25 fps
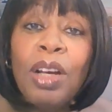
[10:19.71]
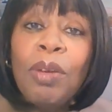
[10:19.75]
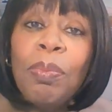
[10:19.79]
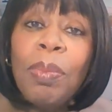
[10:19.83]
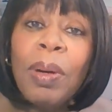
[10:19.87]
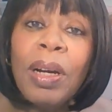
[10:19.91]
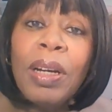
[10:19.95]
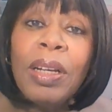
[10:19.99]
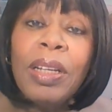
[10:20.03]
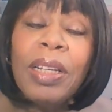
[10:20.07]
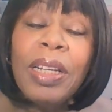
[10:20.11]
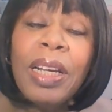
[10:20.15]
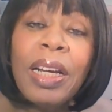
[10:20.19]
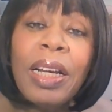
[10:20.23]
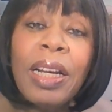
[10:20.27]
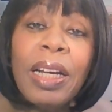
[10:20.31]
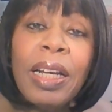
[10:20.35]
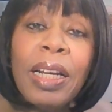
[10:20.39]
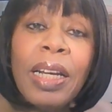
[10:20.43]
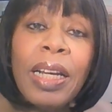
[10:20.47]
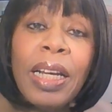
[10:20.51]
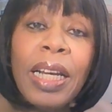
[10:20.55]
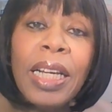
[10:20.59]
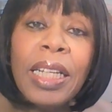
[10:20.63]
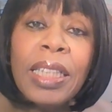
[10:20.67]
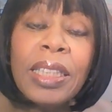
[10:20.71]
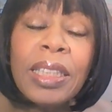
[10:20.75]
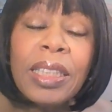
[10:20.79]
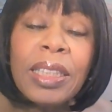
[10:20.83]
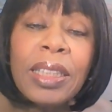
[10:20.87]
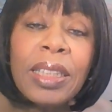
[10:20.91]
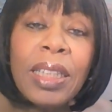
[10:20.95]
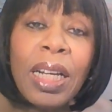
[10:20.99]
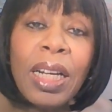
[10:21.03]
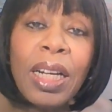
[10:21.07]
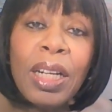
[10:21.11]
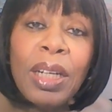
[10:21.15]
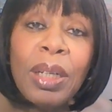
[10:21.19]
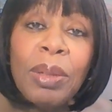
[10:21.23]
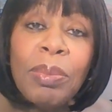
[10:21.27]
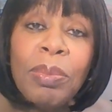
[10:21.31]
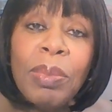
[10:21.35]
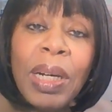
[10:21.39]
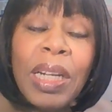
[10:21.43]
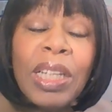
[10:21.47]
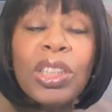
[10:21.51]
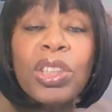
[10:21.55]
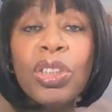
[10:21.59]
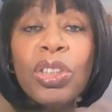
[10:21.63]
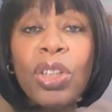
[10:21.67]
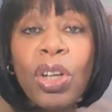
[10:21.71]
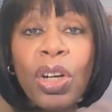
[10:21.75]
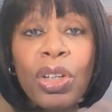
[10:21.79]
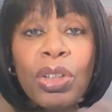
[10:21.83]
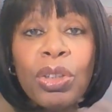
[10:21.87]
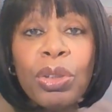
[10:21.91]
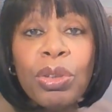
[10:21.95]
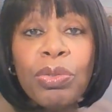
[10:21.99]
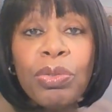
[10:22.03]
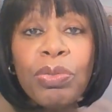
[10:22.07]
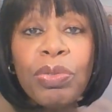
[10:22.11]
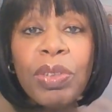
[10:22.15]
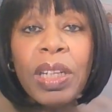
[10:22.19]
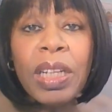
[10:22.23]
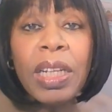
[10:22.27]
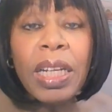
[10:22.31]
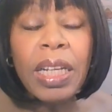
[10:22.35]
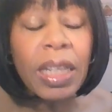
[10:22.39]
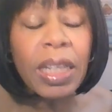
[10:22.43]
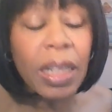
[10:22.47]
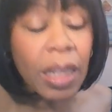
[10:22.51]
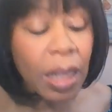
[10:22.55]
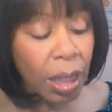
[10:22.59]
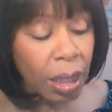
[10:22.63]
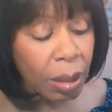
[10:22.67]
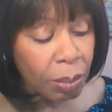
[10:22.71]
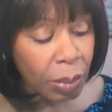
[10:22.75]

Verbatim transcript: but yeah, it's um, it's not a good feeling.